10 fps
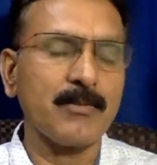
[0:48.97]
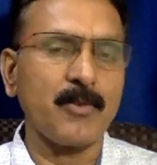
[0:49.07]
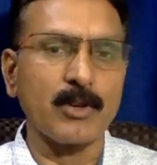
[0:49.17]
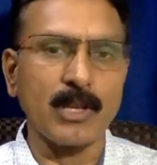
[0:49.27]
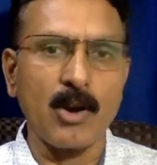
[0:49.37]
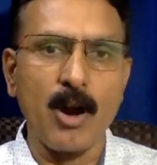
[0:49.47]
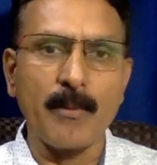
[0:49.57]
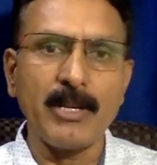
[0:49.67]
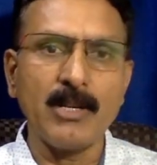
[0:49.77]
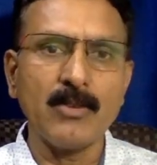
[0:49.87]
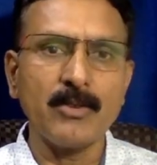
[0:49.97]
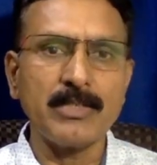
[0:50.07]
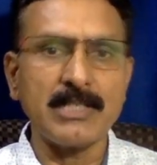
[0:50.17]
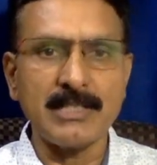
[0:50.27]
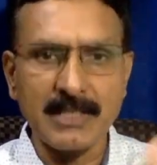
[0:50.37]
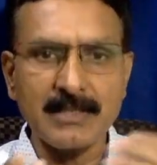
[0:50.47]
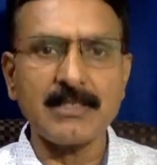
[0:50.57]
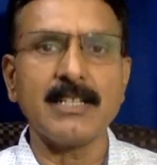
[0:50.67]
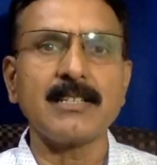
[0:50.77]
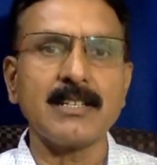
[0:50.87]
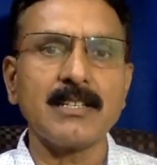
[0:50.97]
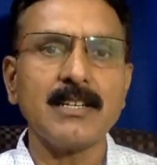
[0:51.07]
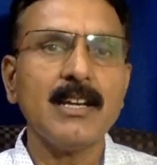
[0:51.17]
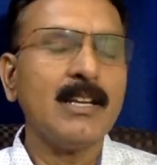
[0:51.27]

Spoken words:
for the government which initiated